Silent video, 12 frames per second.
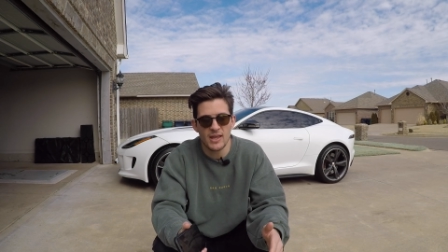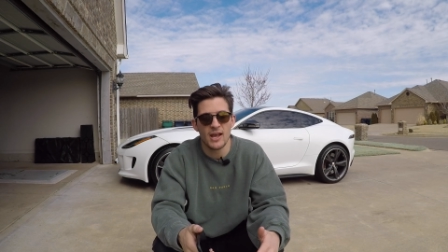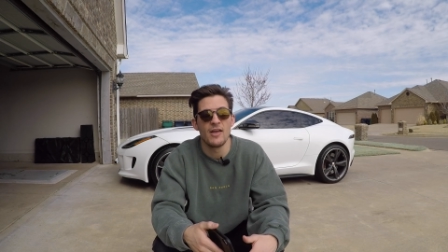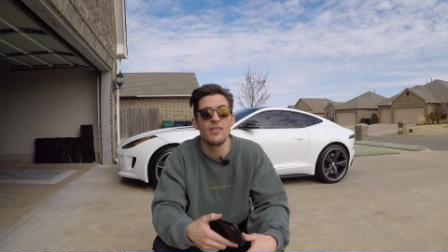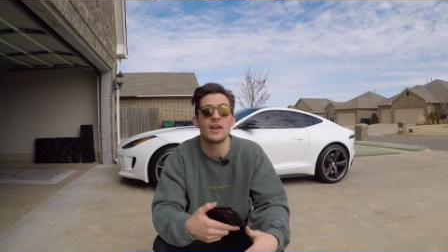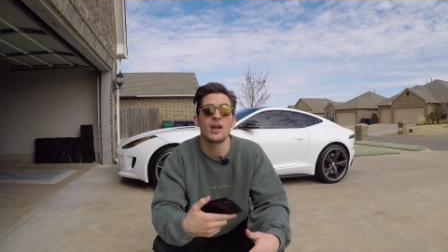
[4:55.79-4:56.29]

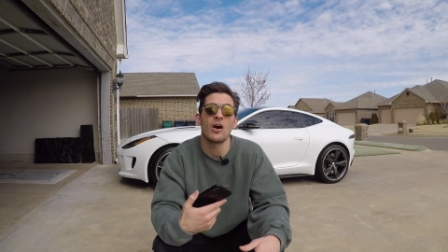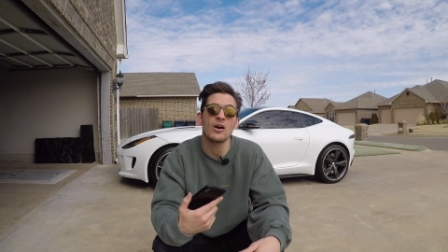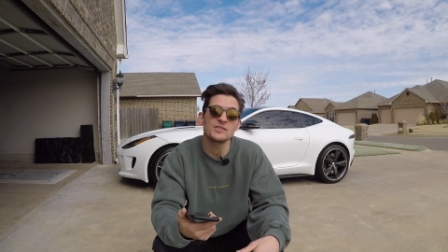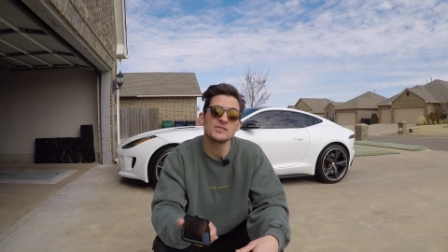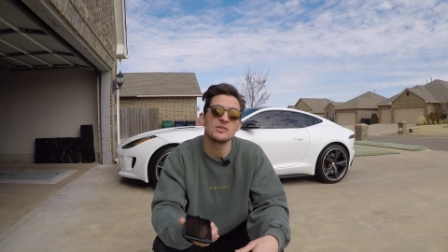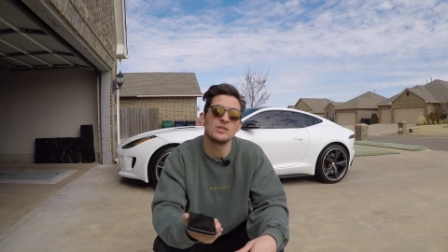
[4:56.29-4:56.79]
And then I
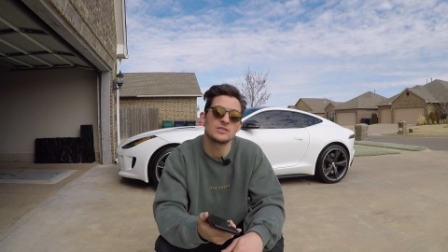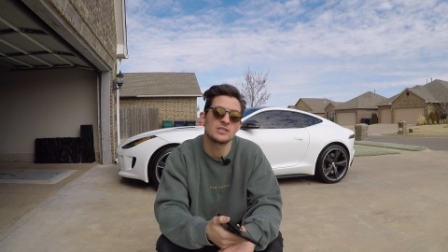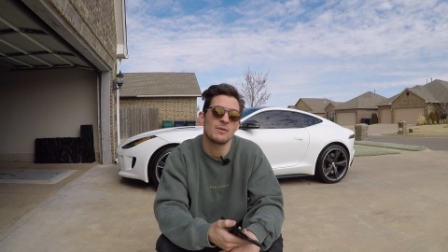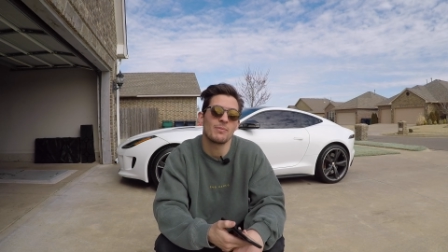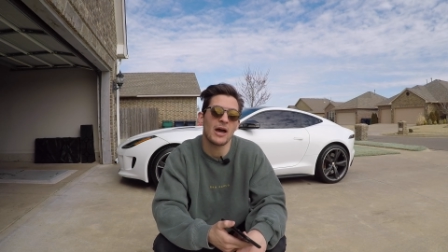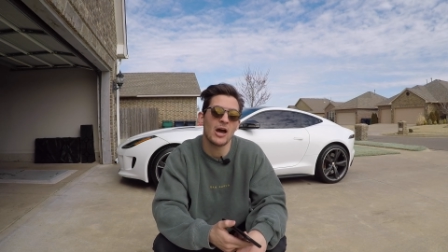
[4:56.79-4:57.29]
also looked
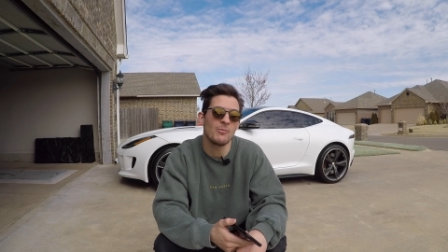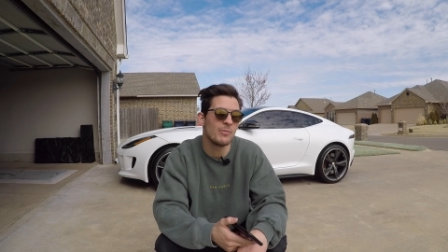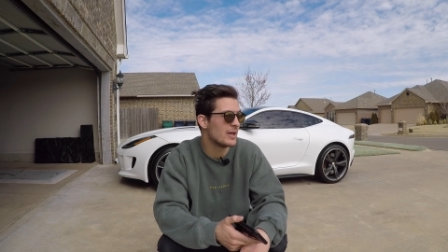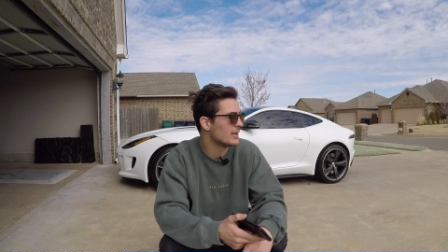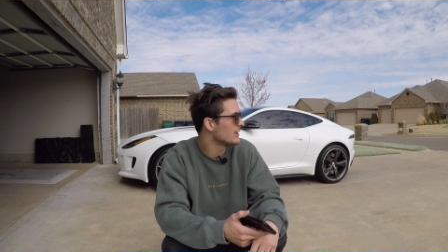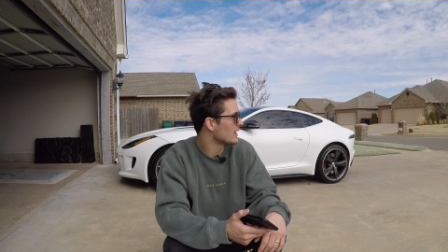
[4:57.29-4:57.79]
up how
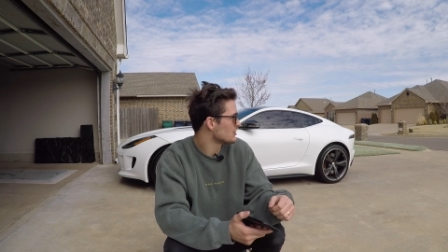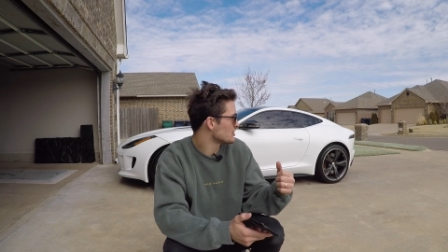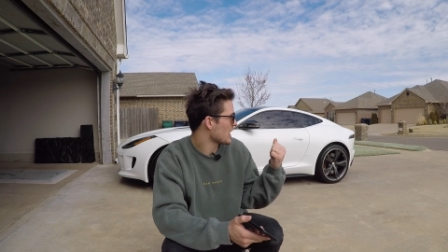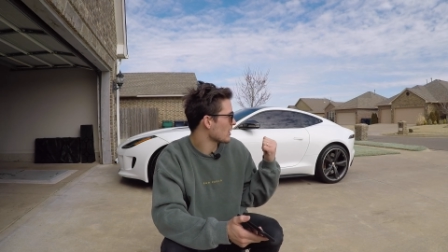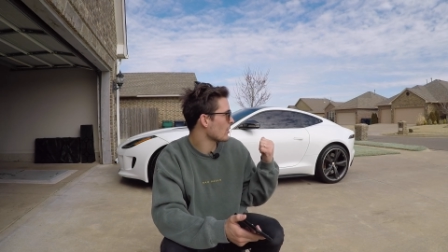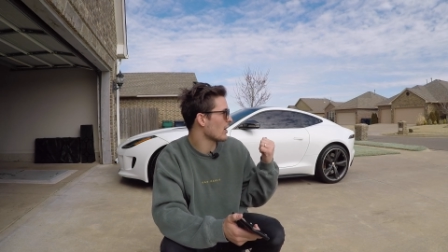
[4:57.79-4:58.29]
many
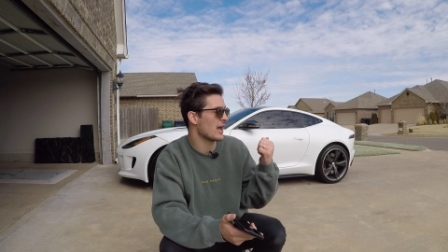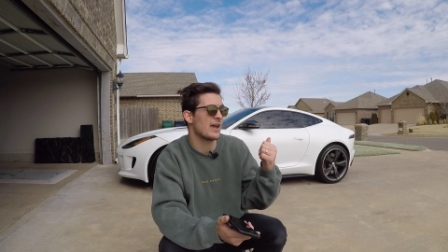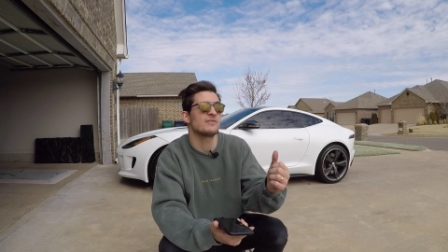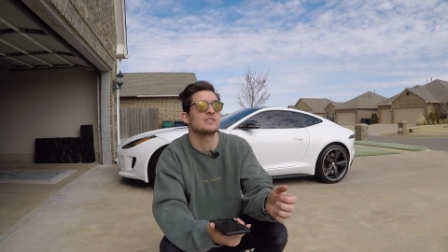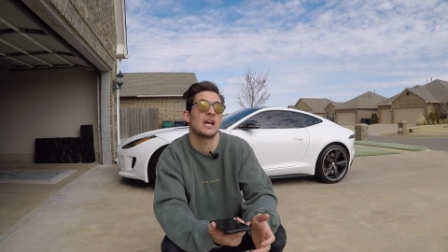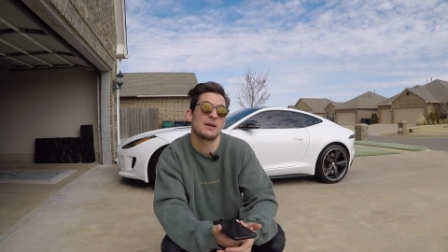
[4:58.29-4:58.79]
Jaguar
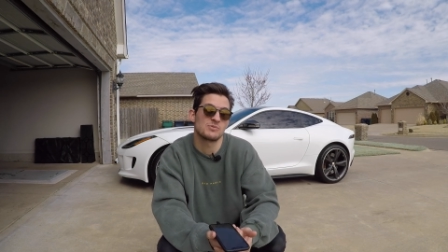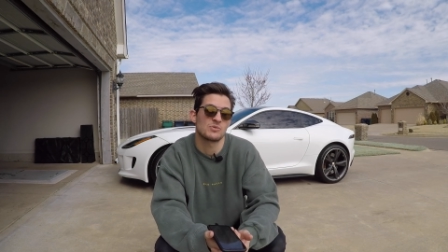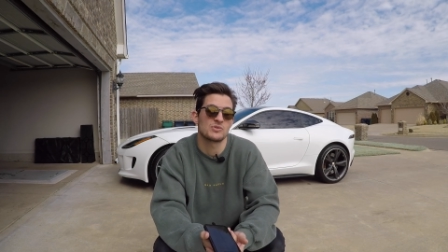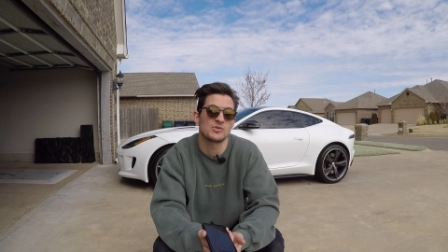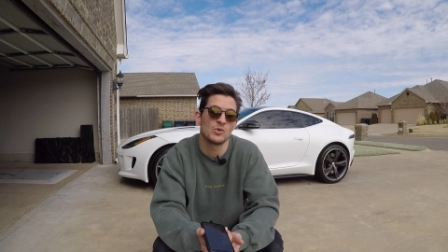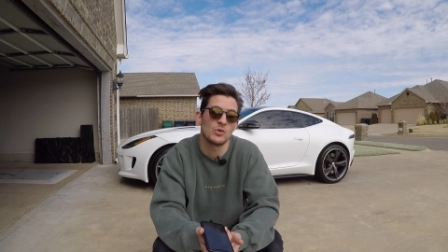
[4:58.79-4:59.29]
F-Types were
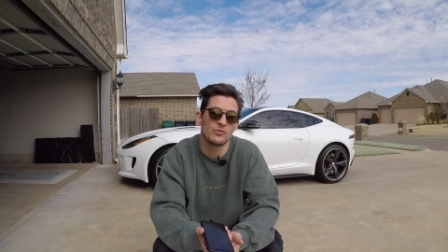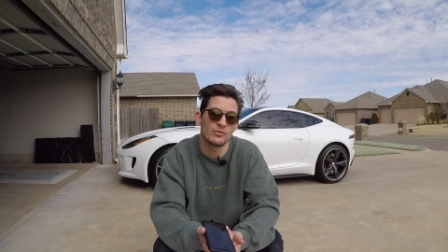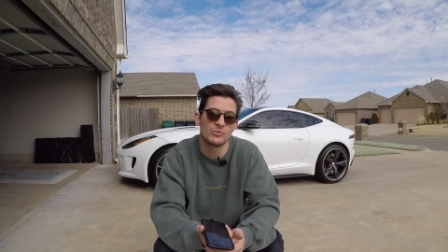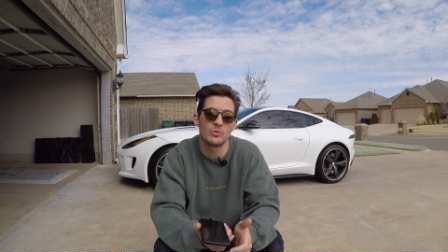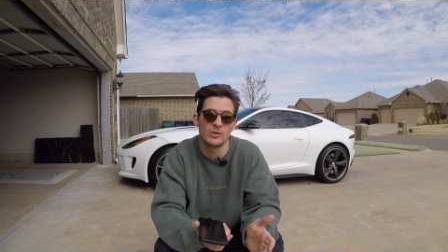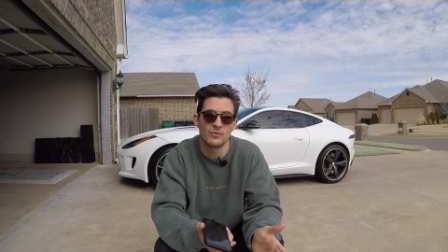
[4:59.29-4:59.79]
sold from
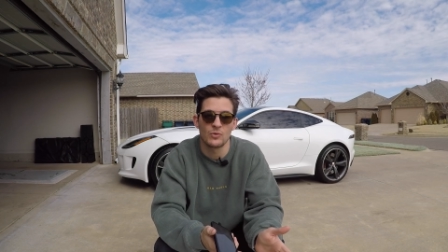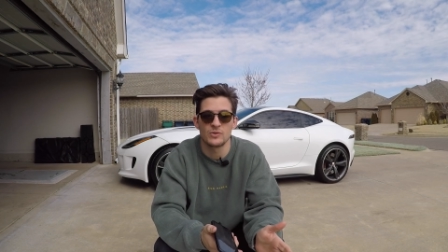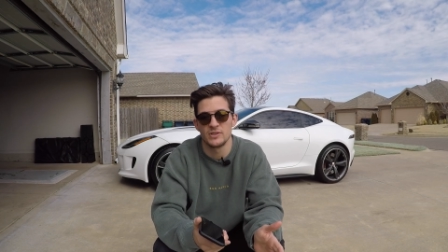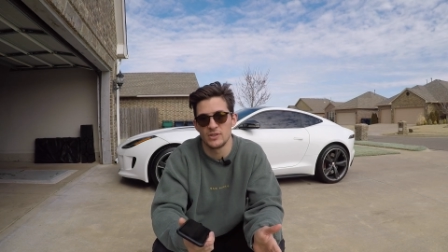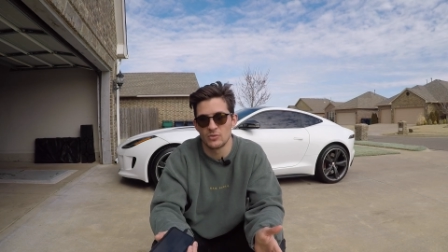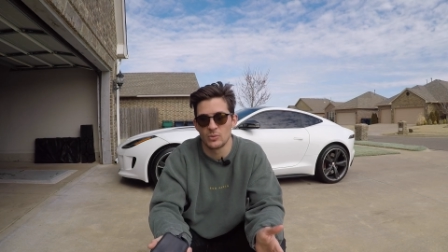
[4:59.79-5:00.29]

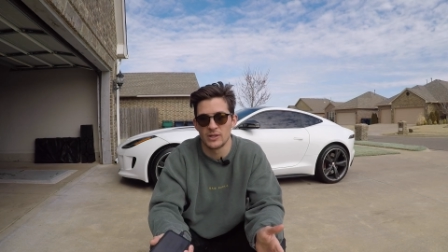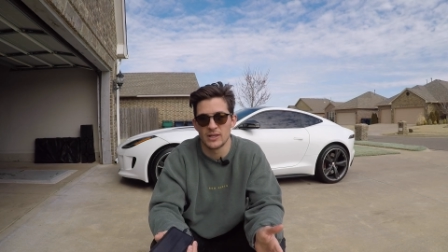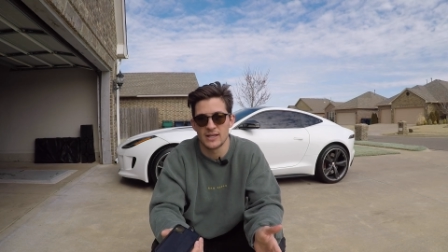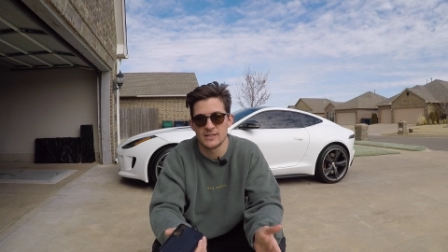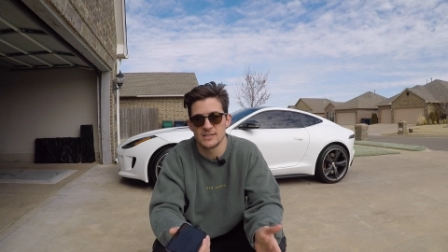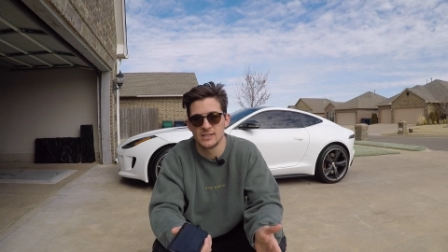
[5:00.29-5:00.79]
2014 to
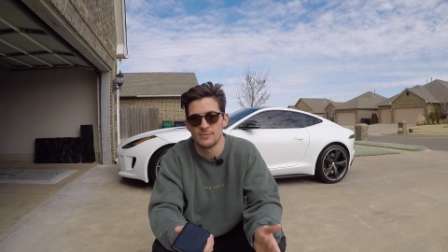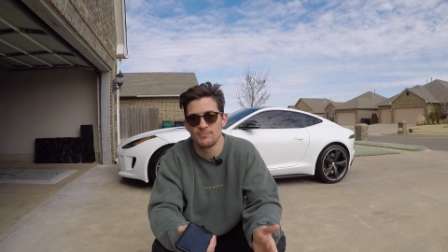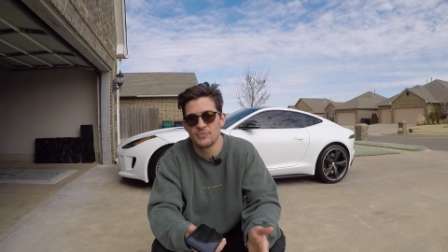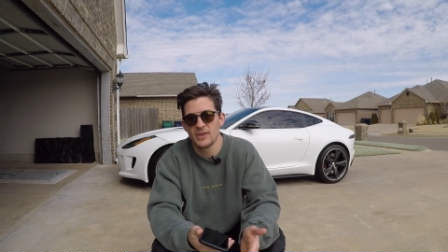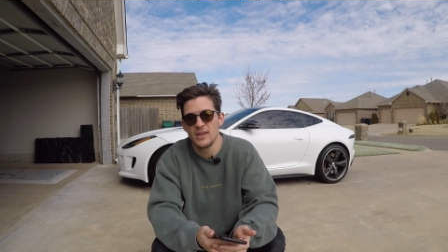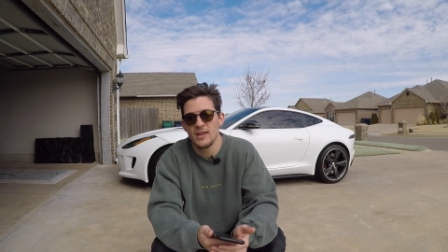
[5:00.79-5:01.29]
2019.
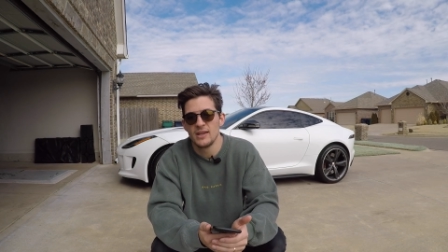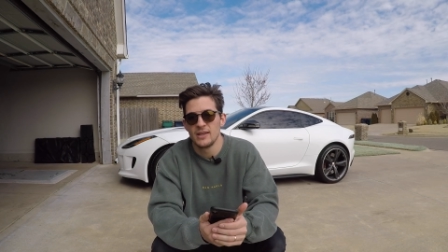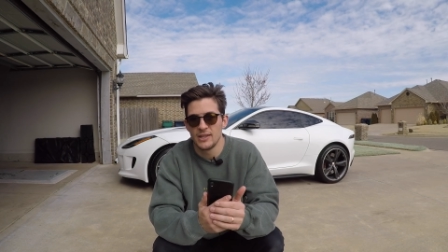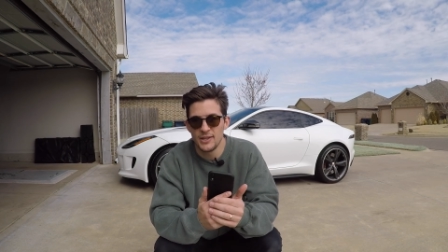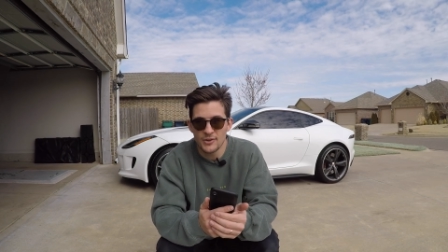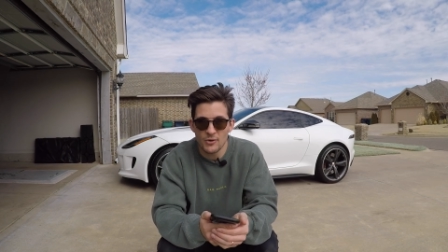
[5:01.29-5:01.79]

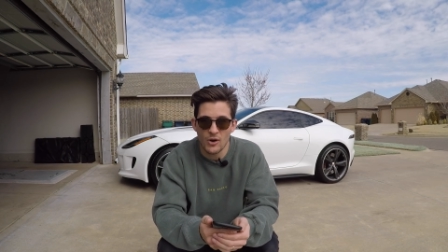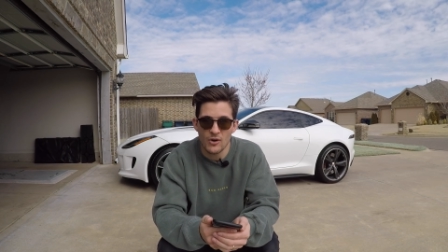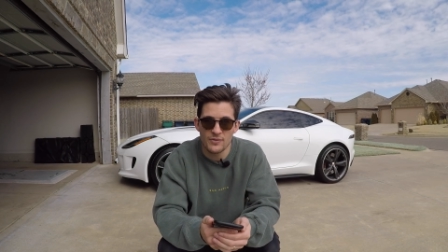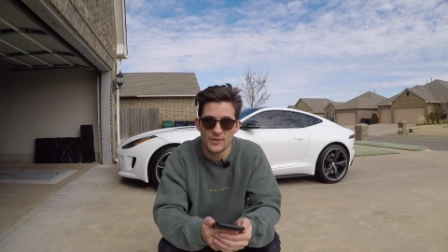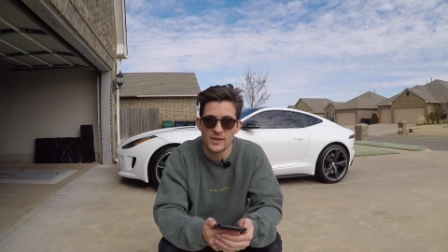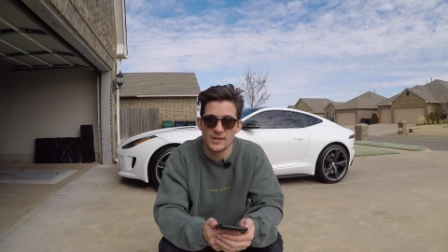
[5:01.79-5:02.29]
Here are
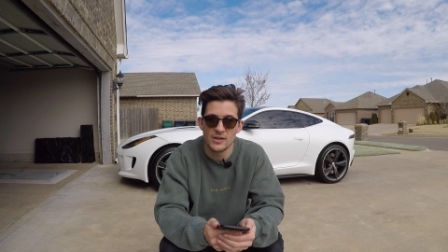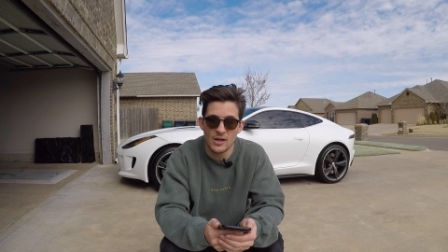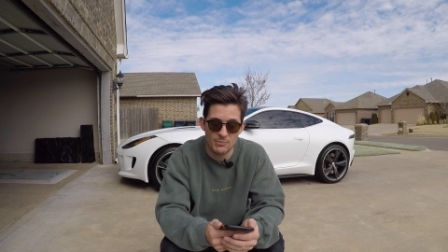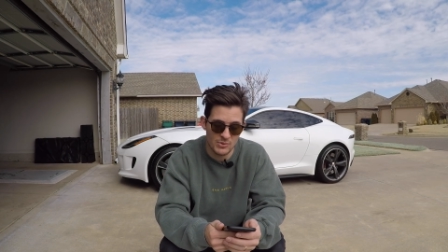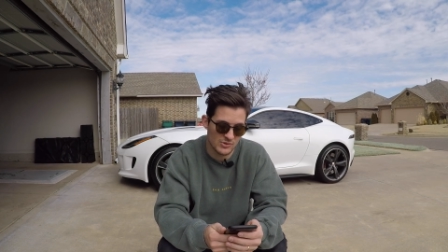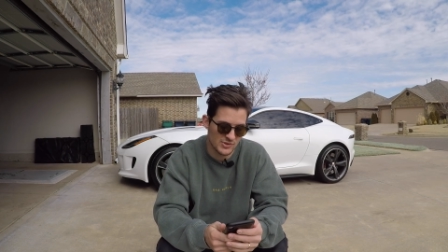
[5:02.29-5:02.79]
the
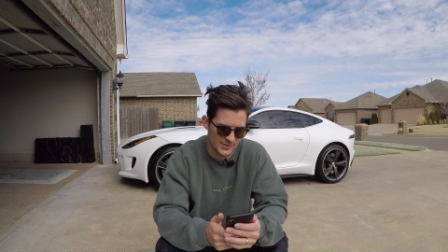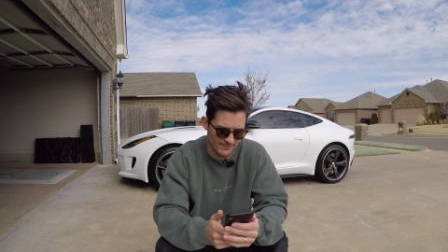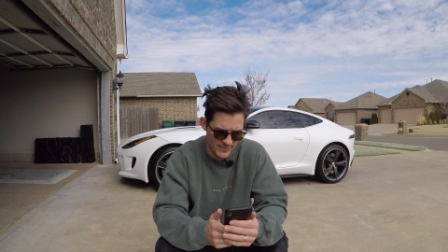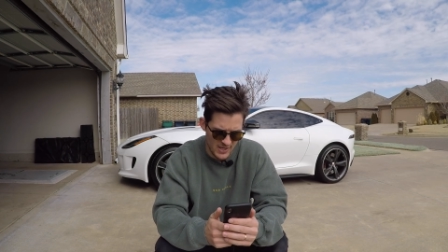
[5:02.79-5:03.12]
numbers.